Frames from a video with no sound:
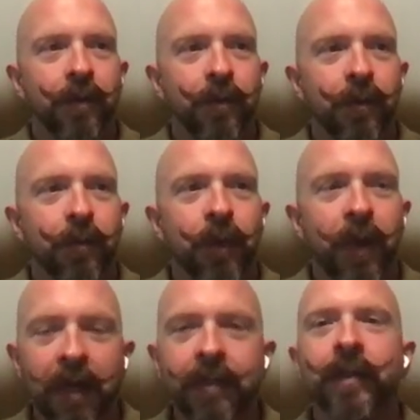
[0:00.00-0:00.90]
can
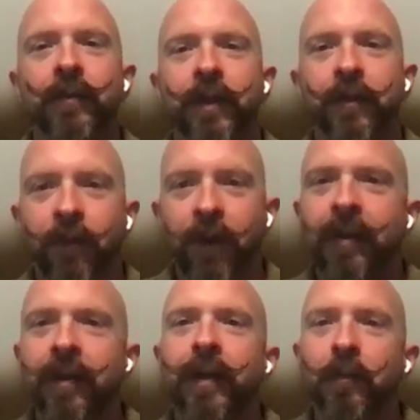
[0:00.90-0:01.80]
positively affect
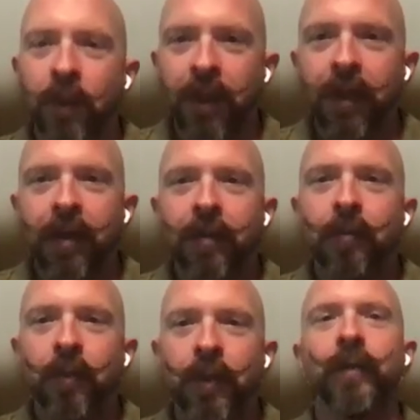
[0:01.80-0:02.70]
a company,
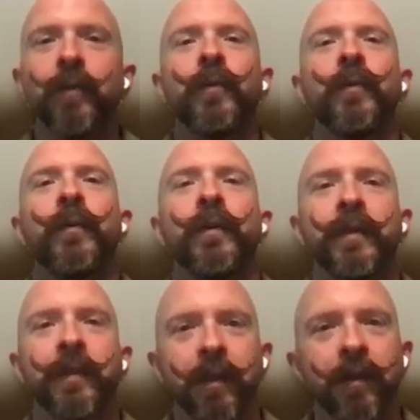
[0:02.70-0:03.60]
but you
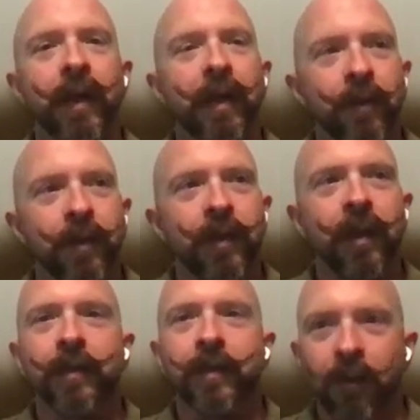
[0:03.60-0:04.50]
still have the
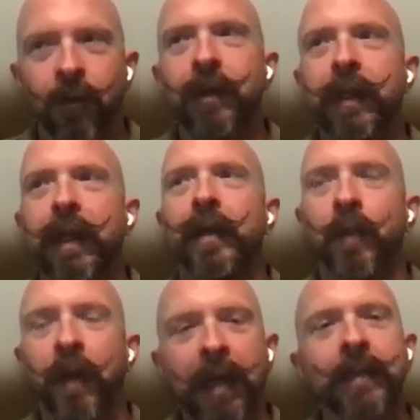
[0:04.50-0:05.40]
chance every day to
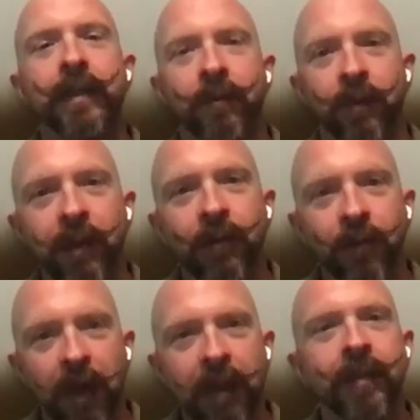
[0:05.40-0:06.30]
positively
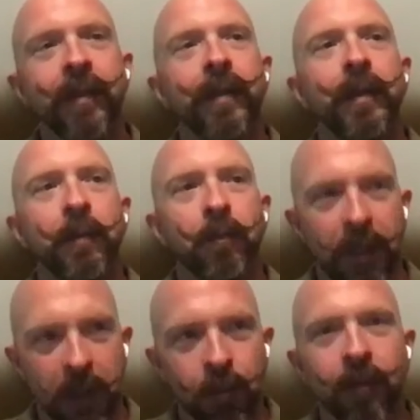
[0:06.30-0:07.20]
affect
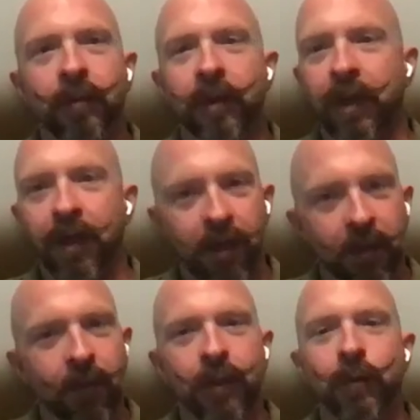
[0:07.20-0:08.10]
people, like
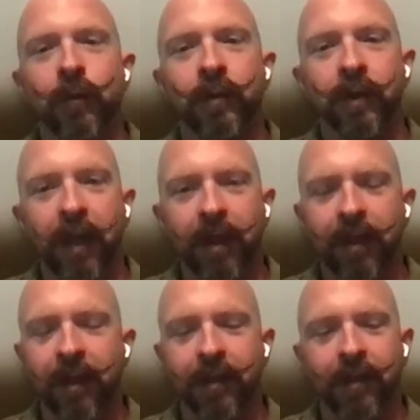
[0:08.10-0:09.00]
individuals. And I think
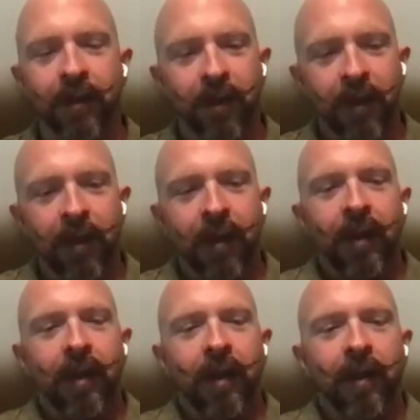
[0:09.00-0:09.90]
that's
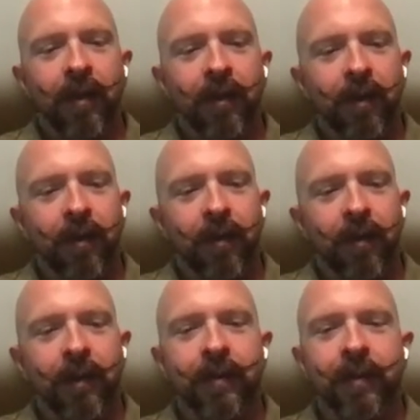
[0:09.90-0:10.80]

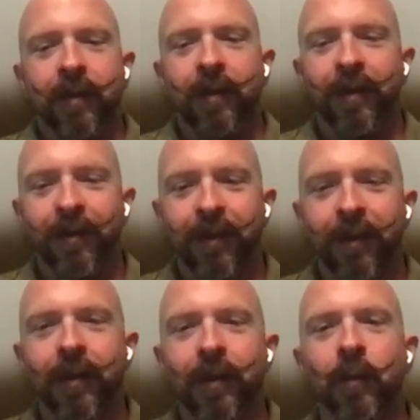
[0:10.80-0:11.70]
the
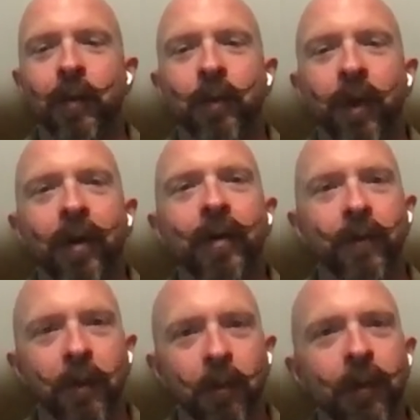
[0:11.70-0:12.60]
human part of
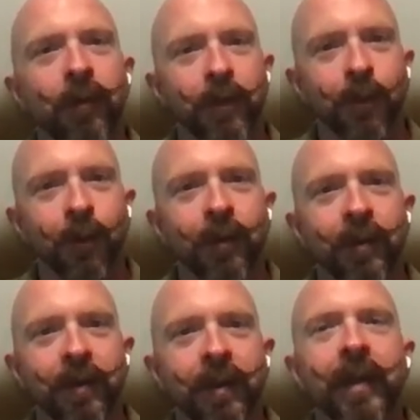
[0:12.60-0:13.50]
human
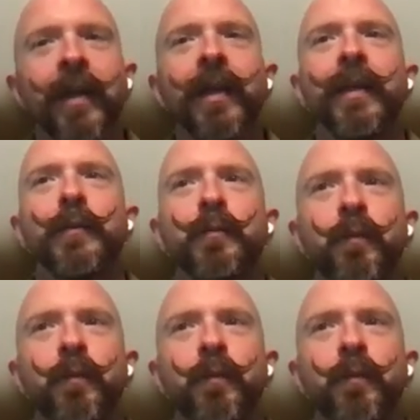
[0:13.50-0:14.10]
resources is,